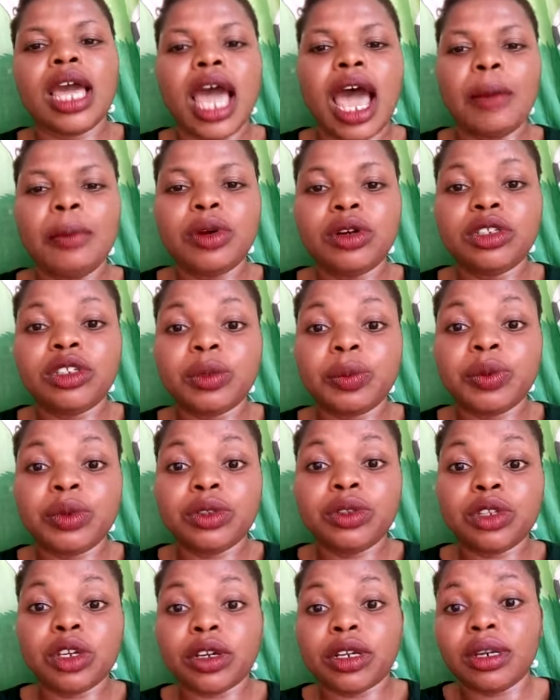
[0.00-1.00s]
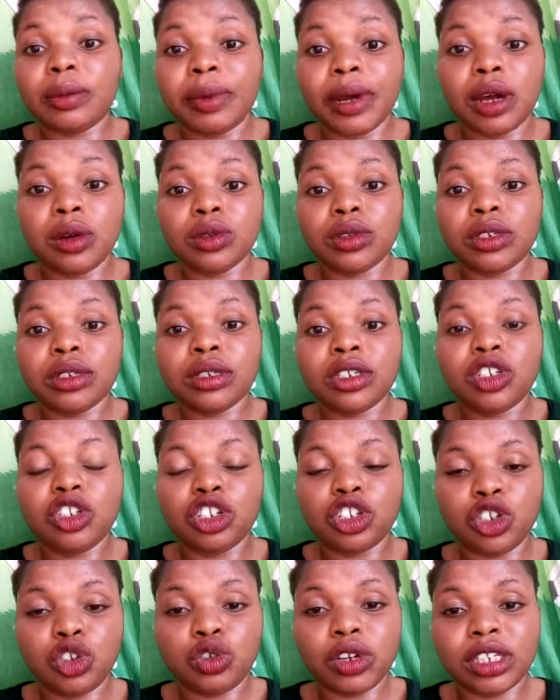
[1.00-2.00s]
I'm going to be talking about
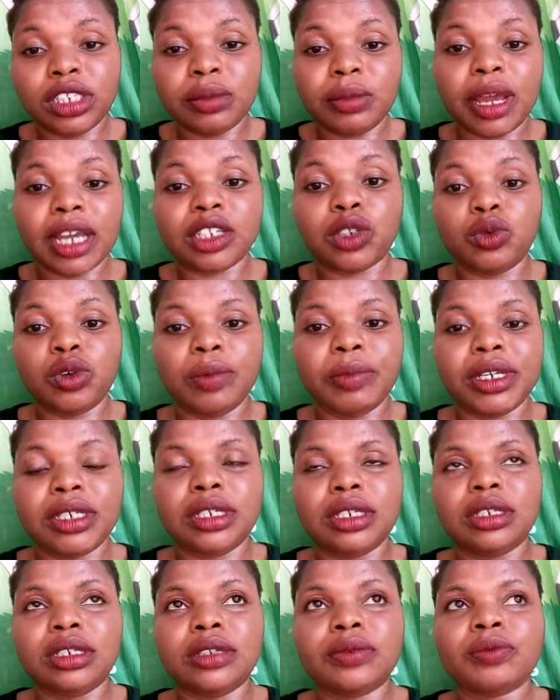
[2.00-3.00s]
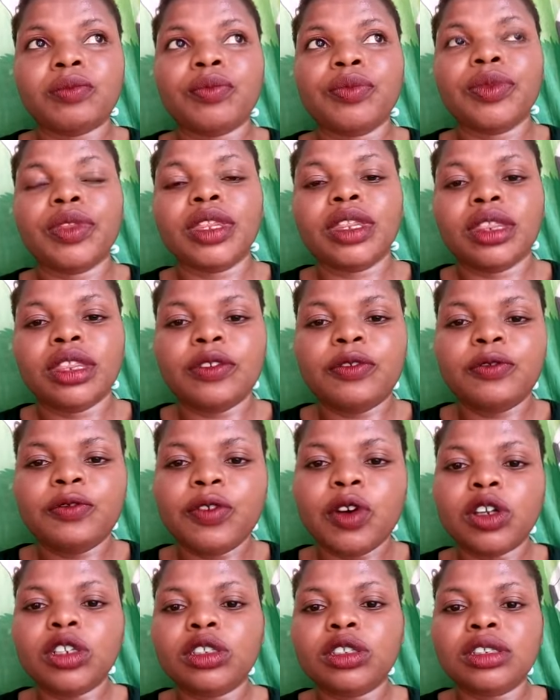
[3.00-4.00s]
the stretch marks remedy. The
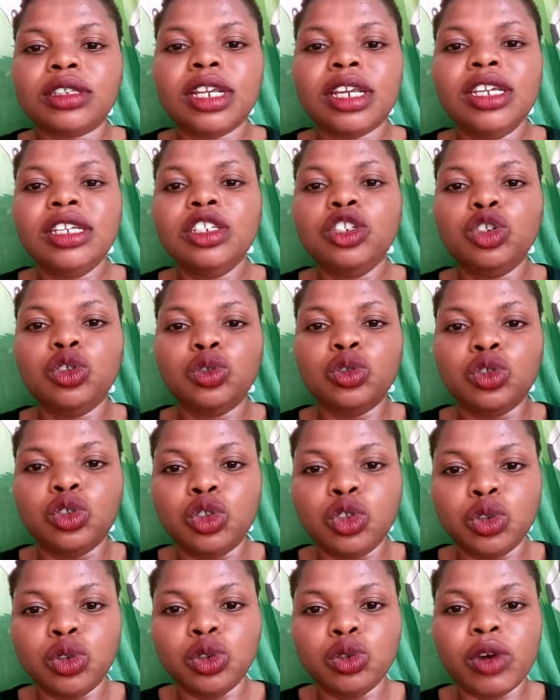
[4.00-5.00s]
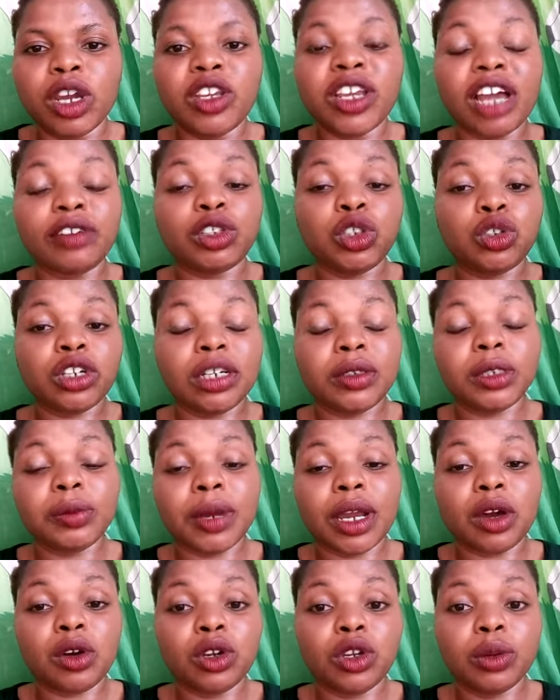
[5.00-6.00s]
first thing you do when you have stretch
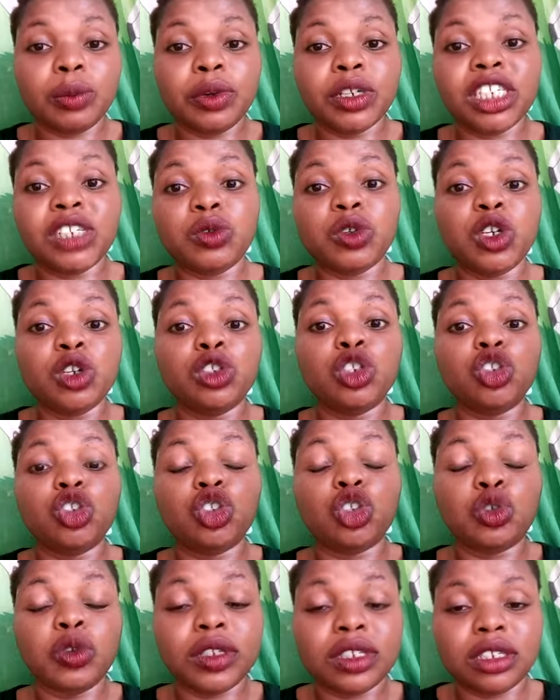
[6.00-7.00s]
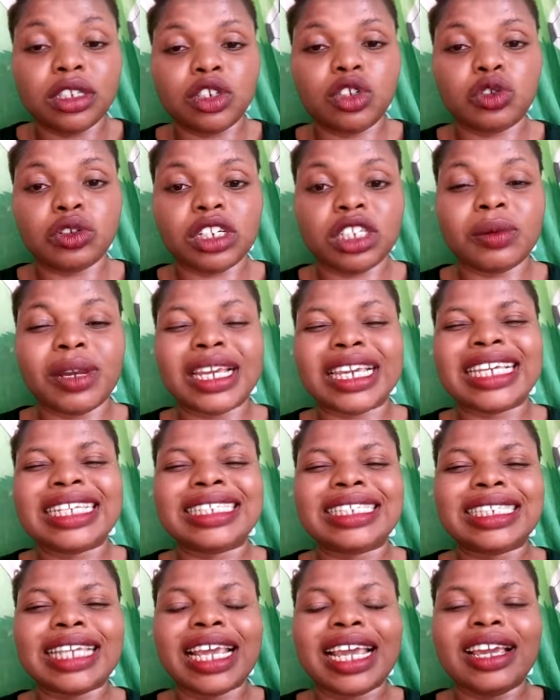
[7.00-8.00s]
mark on your body, when you want to treat the stretch mark,
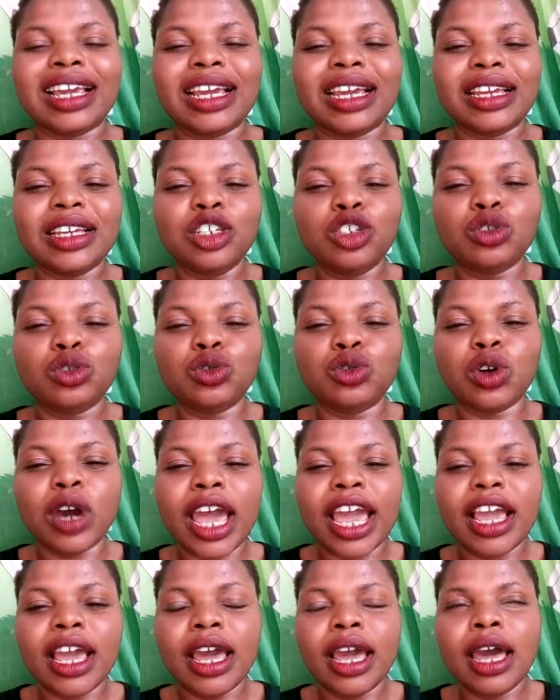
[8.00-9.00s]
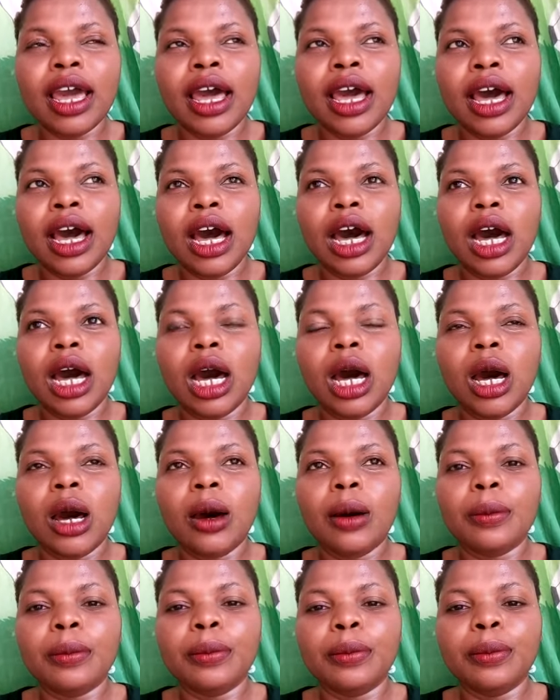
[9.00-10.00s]
is you
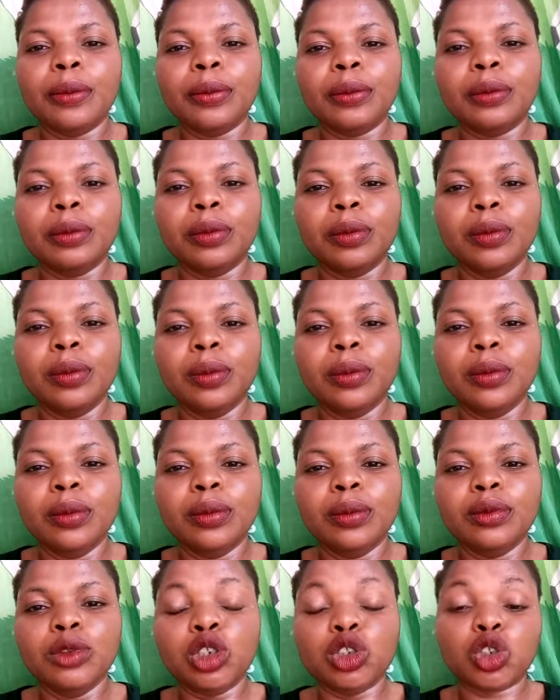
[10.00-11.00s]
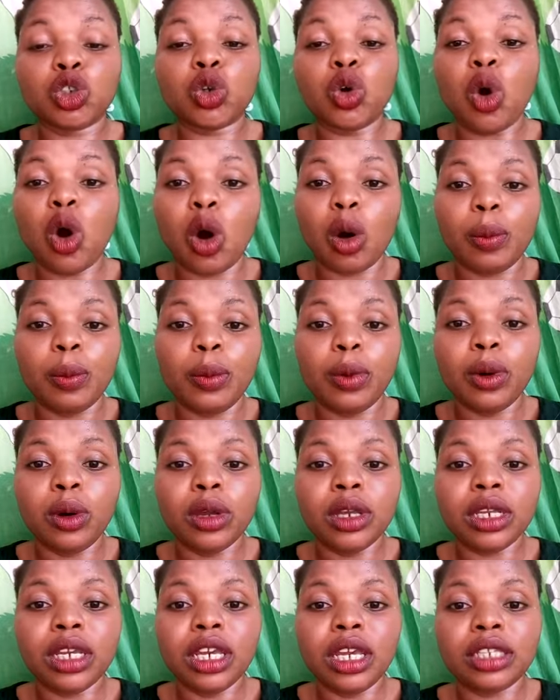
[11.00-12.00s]
um you scrub.
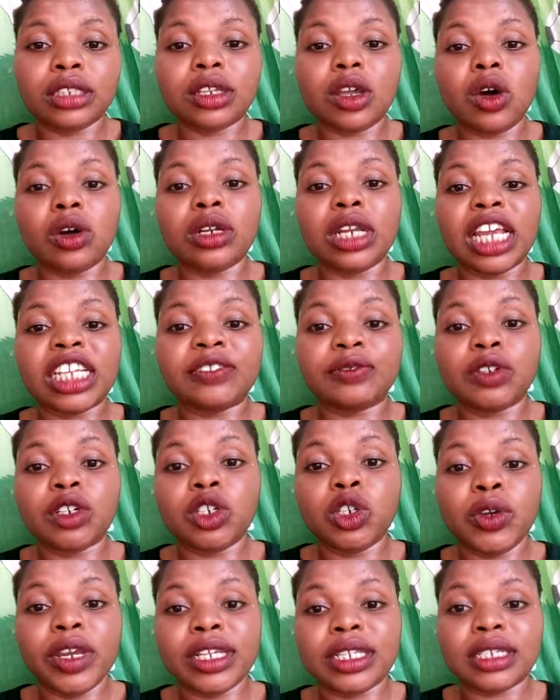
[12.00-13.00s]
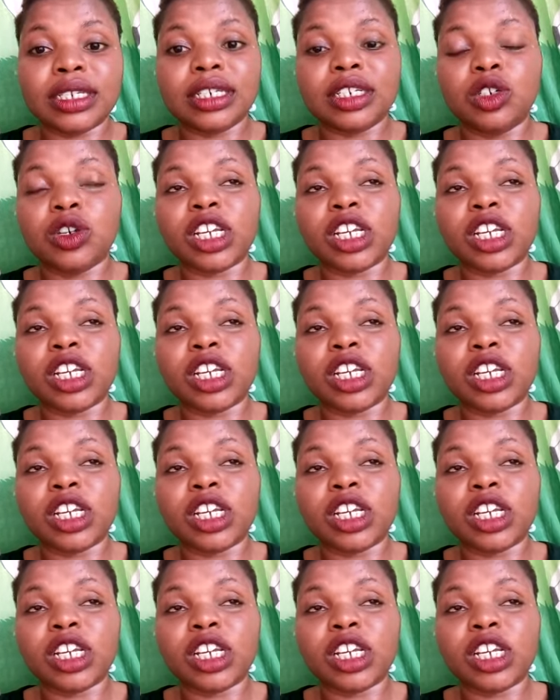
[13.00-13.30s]
It's called exfoliating.